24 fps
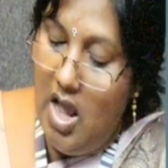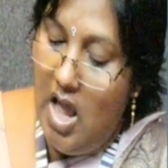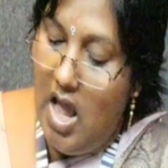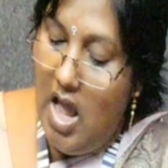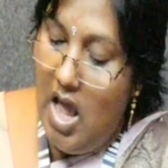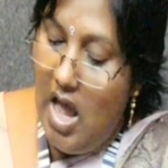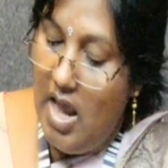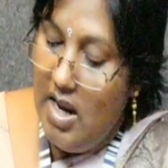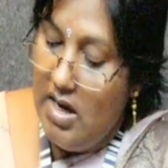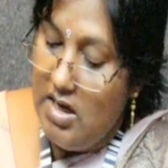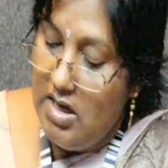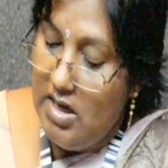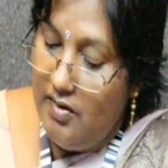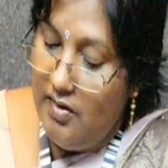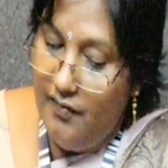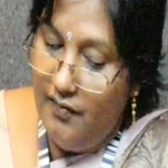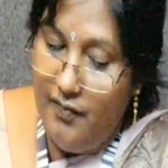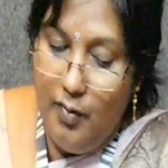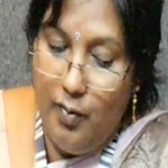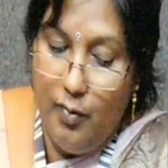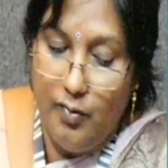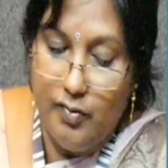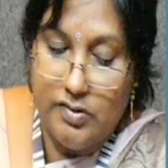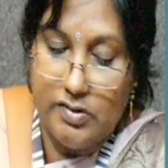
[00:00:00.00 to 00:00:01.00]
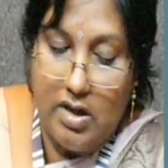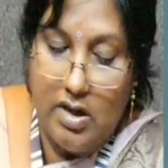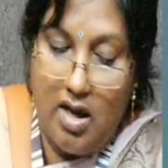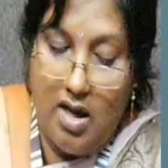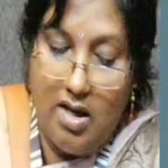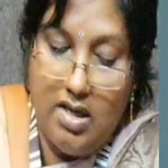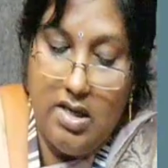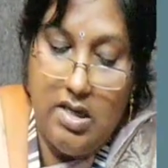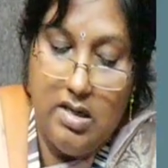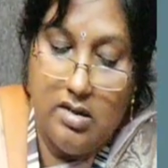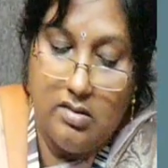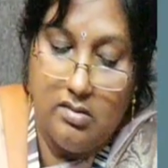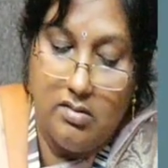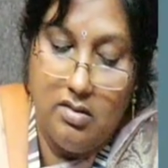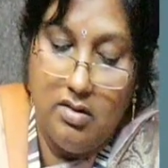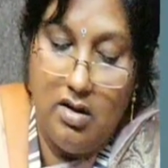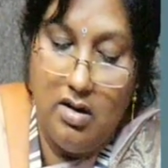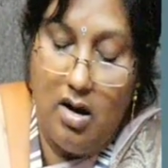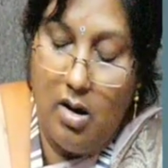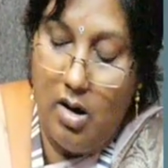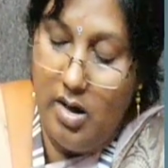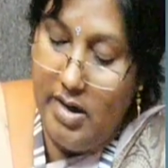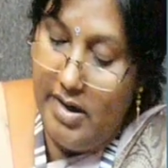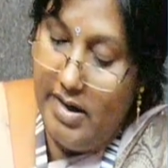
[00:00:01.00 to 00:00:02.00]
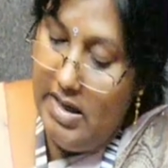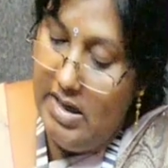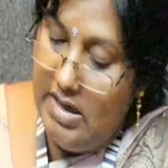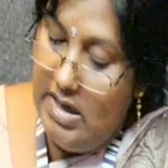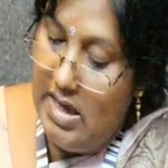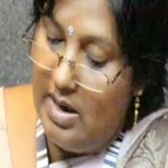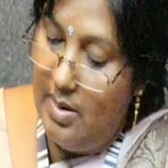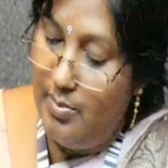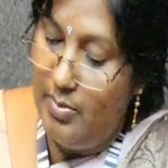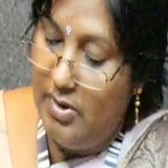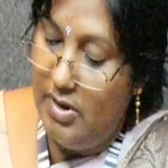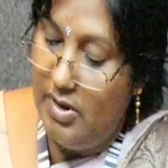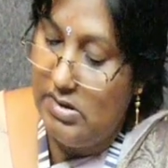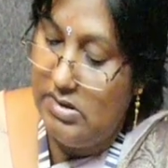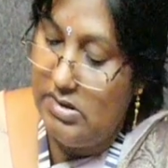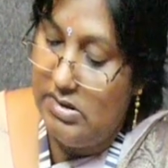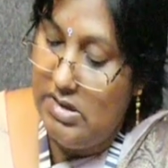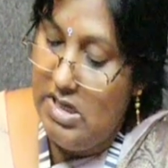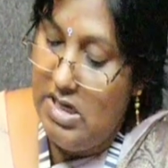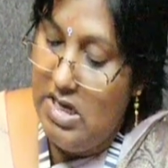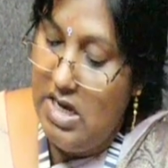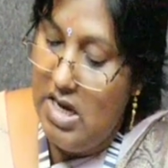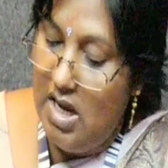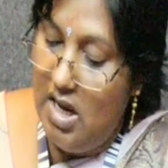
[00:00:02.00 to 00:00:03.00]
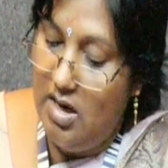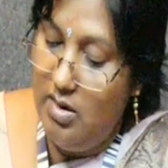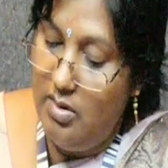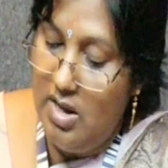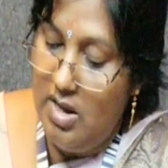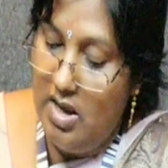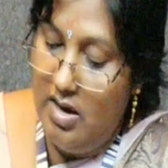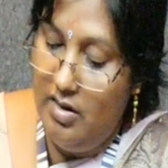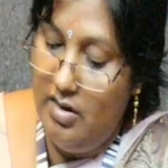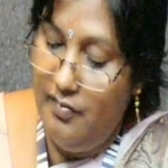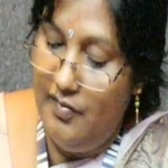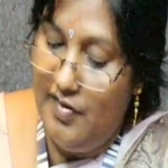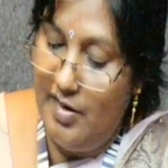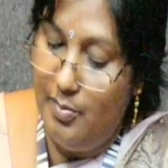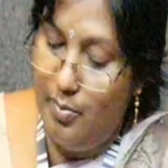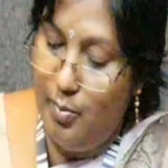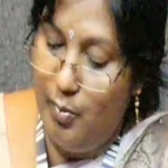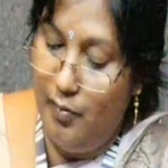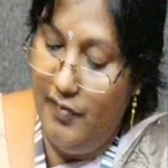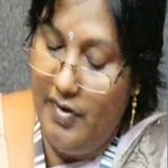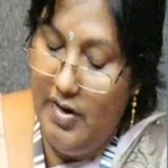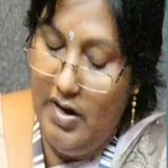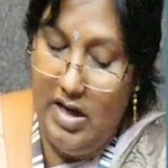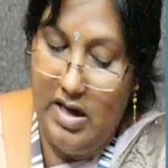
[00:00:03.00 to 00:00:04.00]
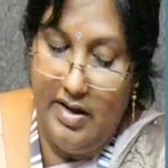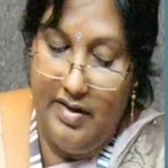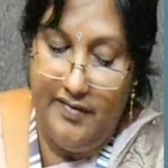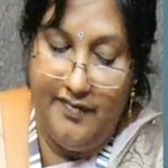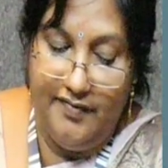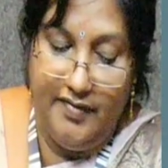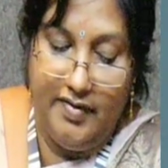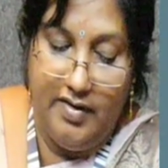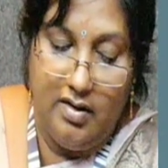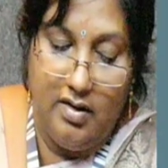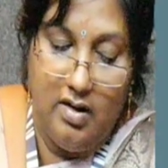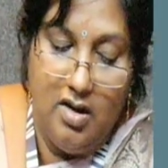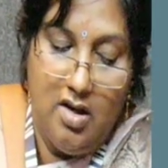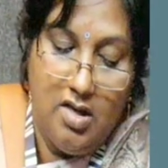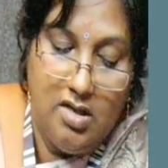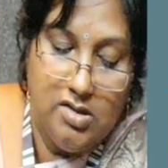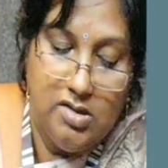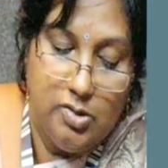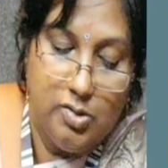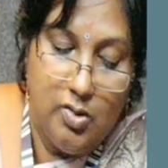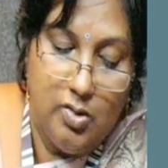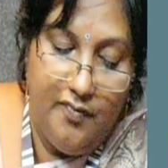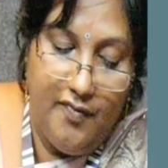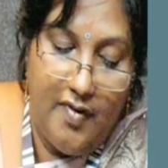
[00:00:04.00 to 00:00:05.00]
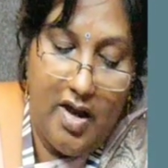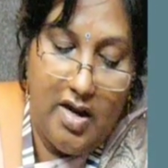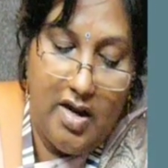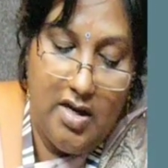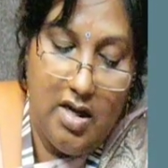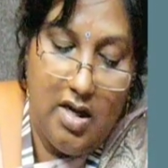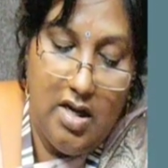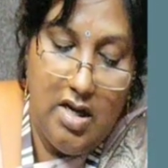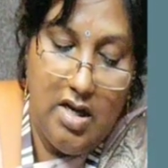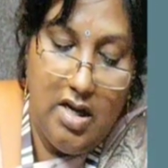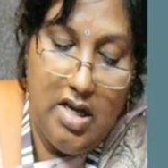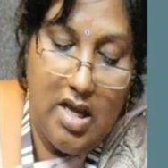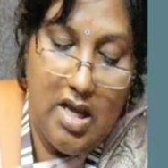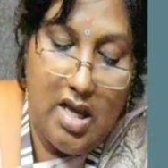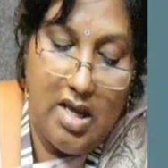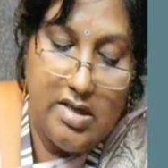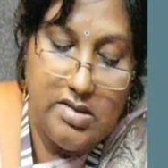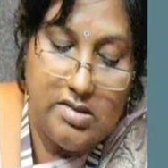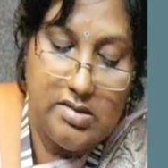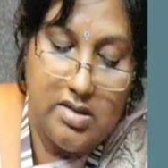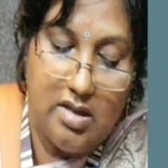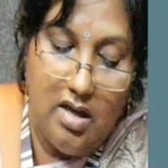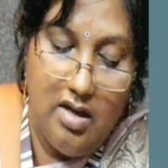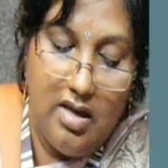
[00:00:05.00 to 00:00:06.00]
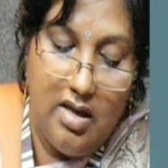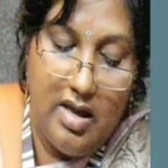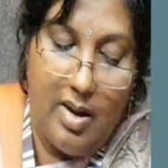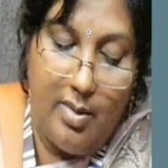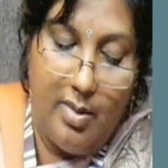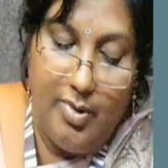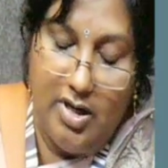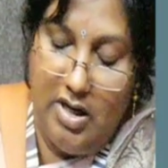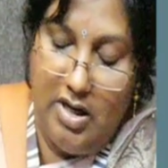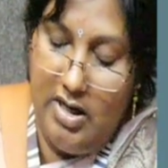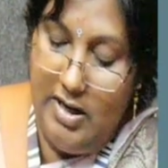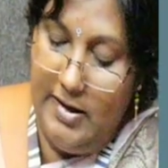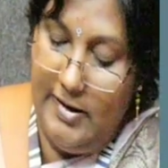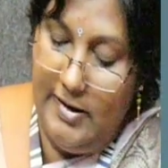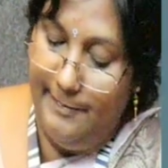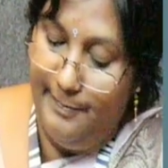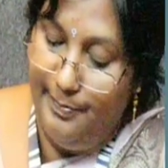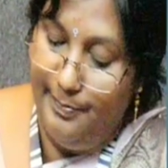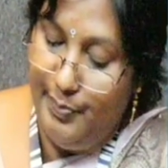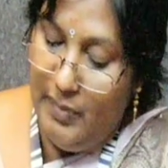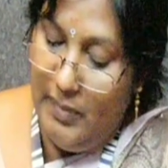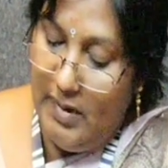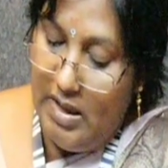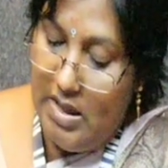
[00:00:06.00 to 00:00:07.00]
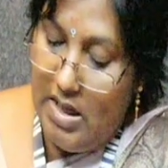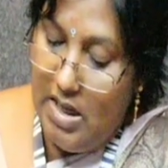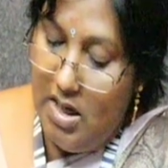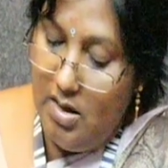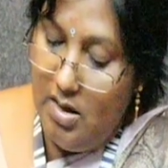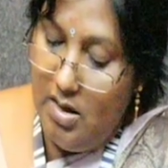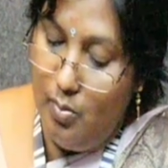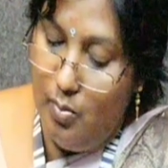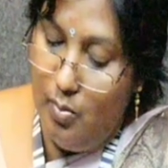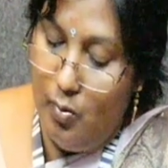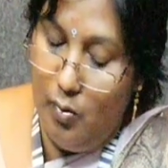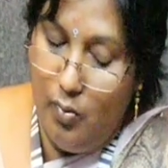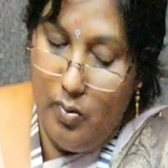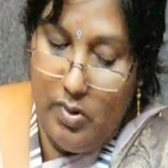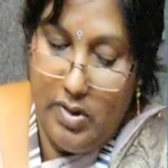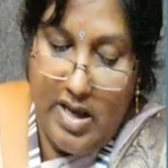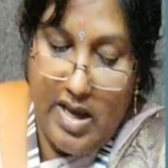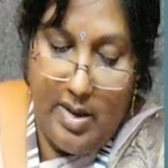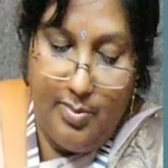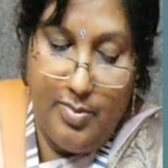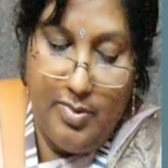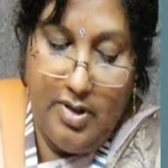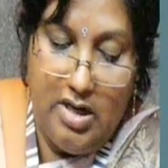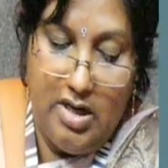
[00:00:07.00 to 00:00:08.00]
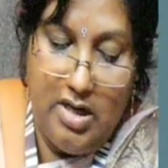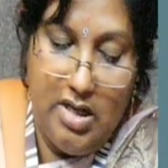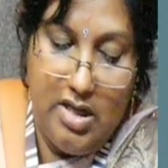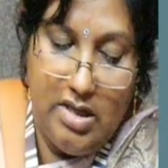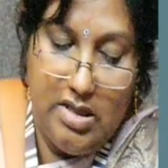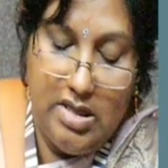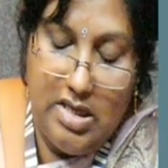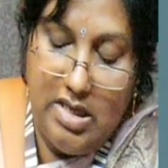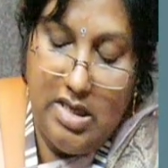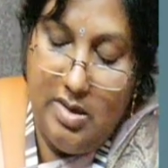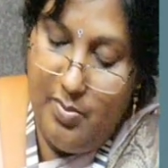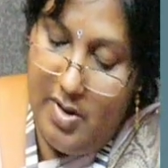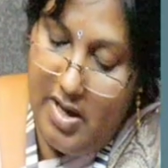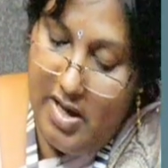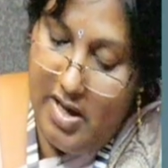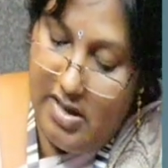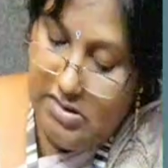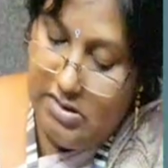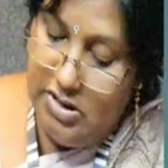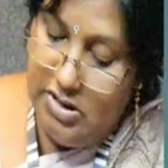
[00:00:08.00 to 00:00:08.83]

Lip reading: And if you saw here already capital C and then we are moving left. So finally I saw capital A, then move capital A, keep as